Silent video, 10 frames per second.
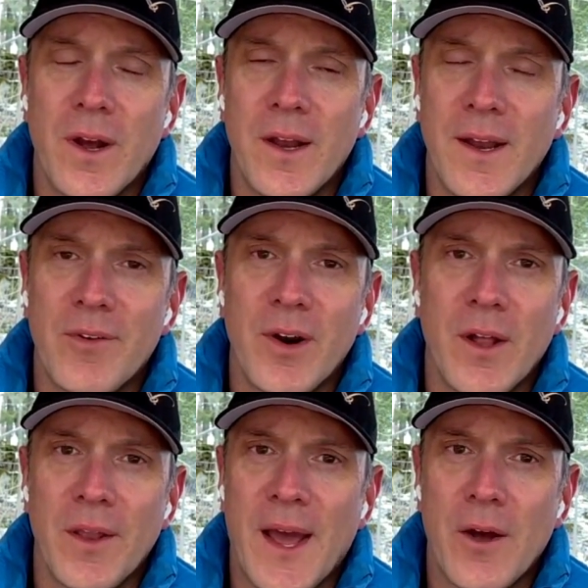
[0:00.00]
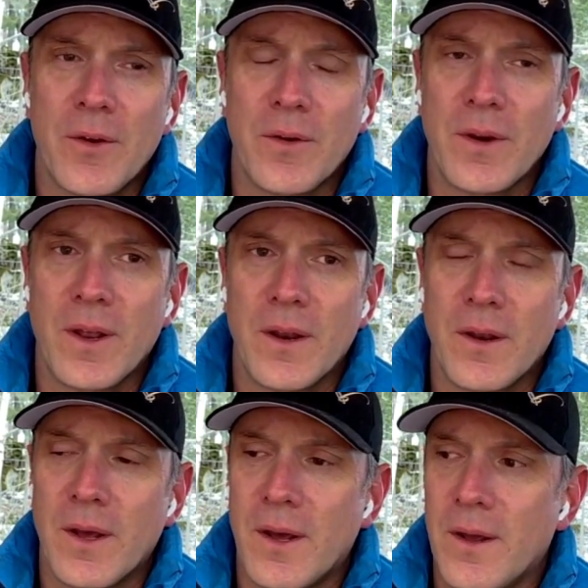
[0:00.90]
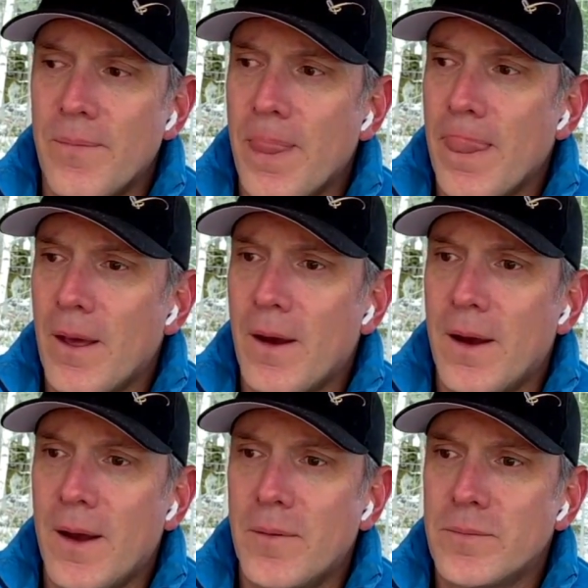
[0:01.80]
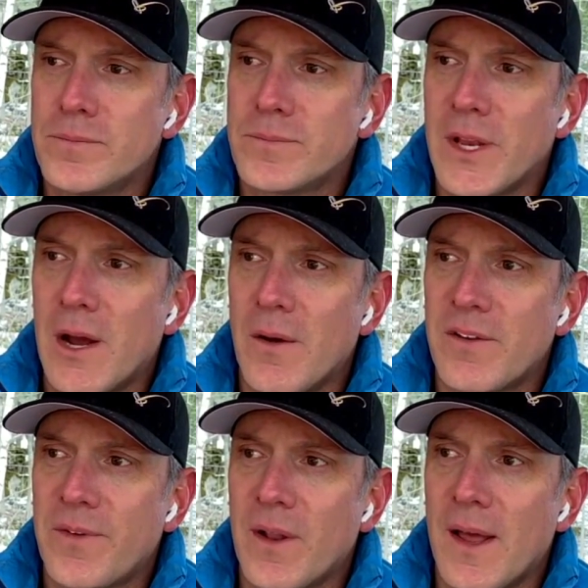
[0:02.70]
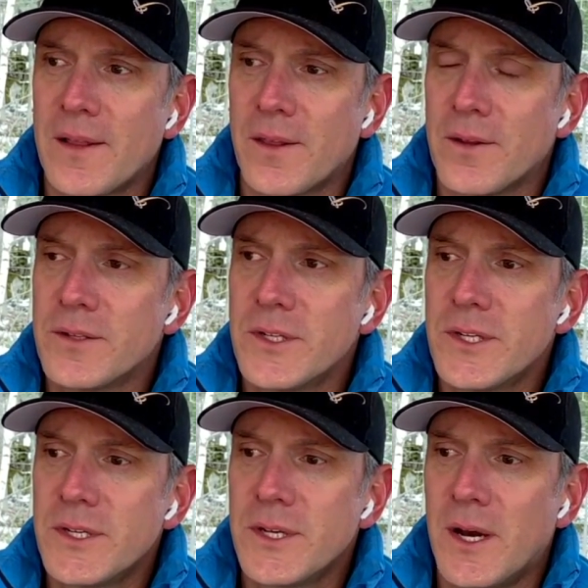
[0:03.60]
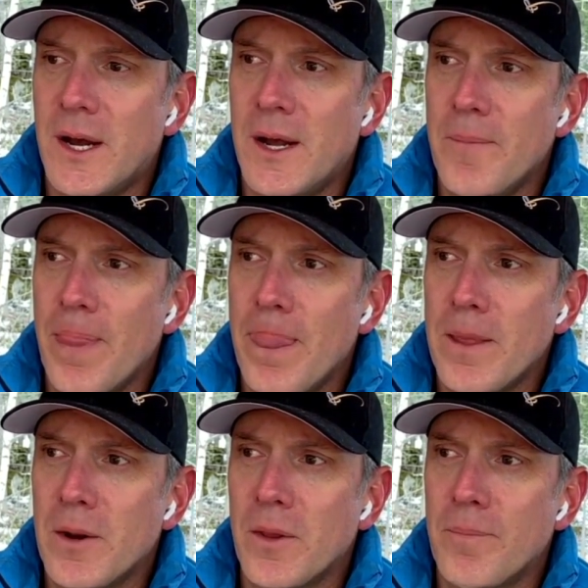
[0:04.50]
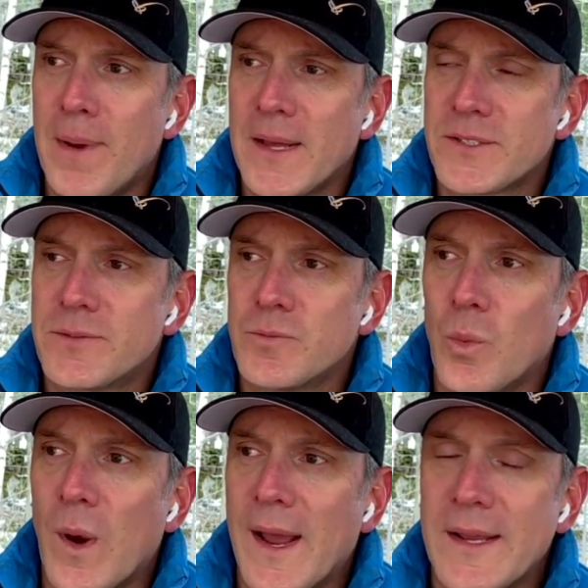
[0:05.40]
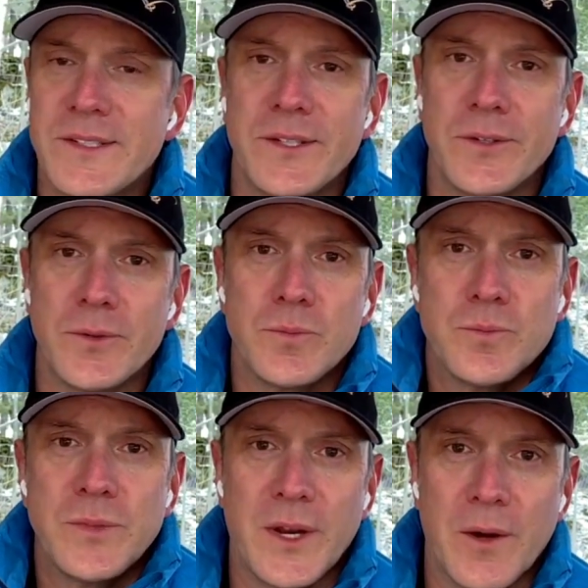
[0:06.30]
I never held out, and I just felt like the best way to